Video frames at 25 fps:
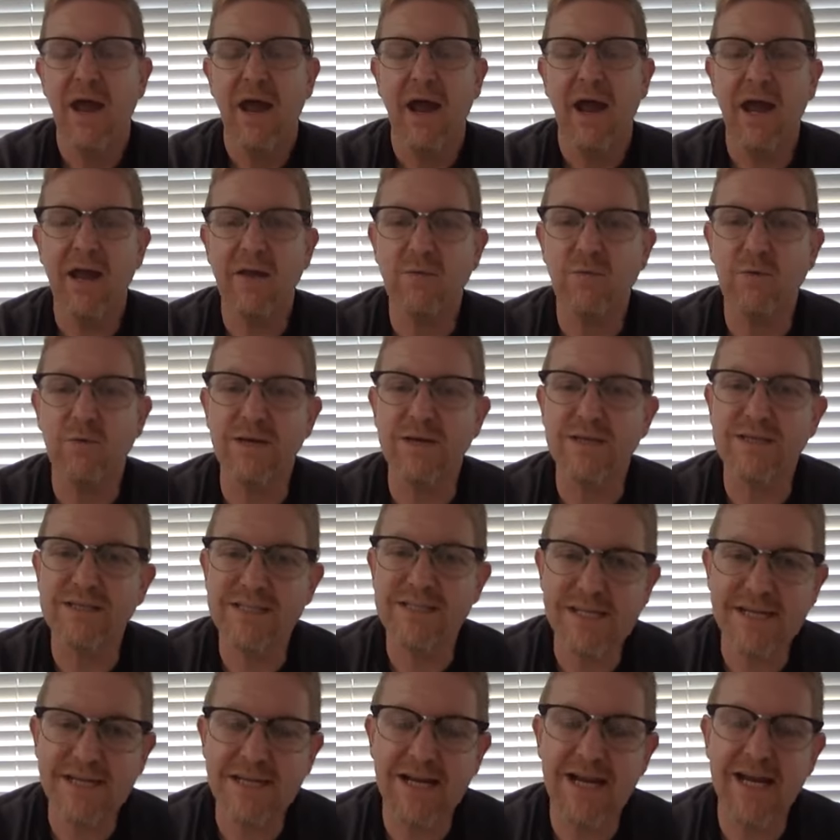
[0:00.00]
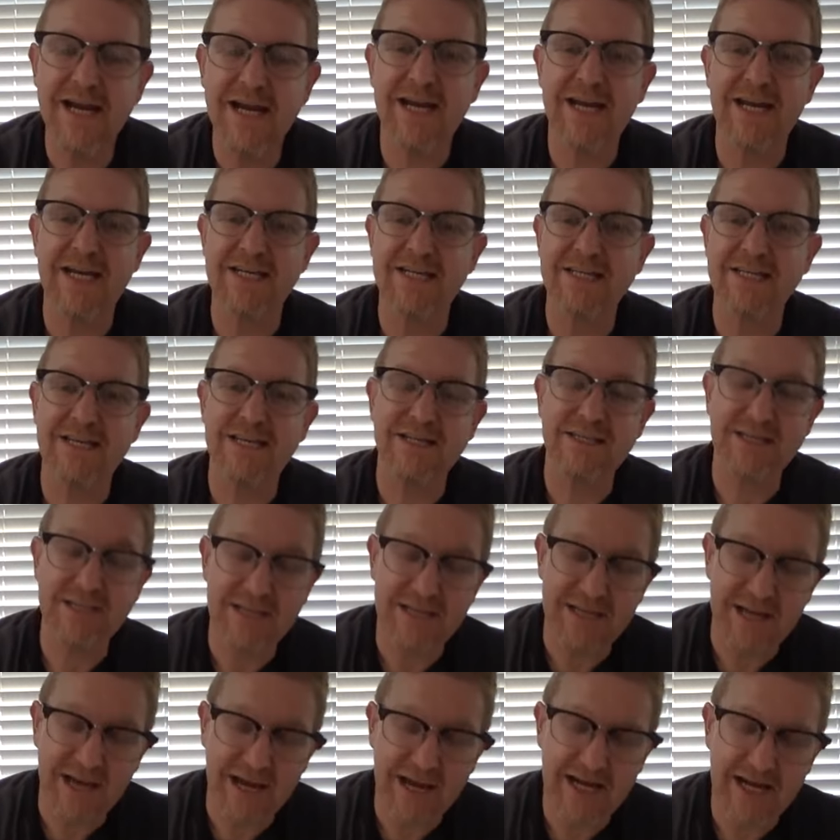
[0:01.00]
And when DNA,
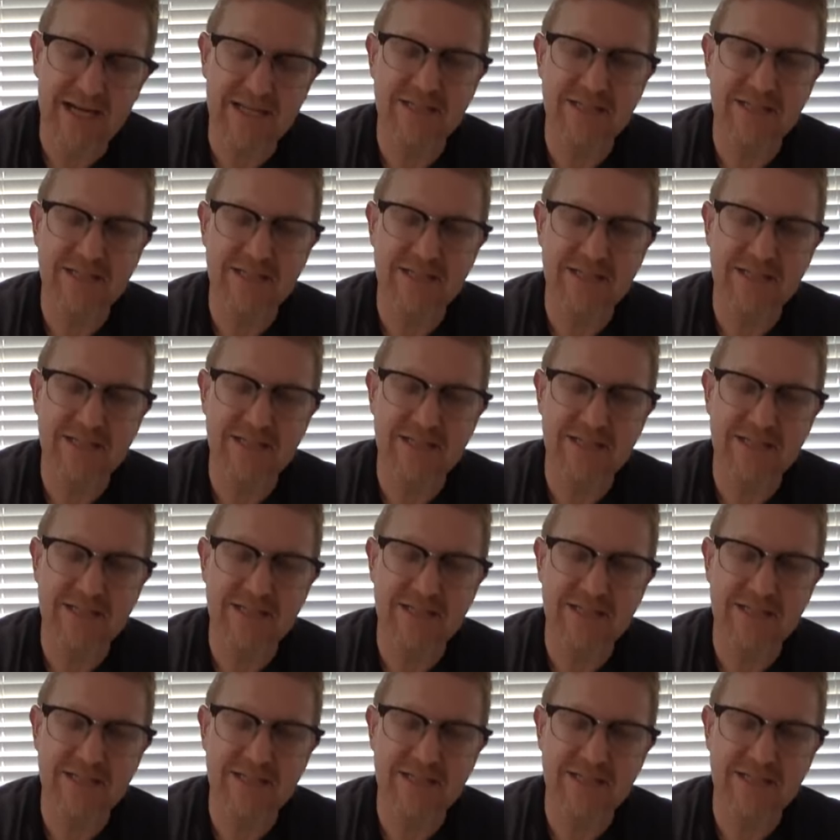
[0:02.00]
DNA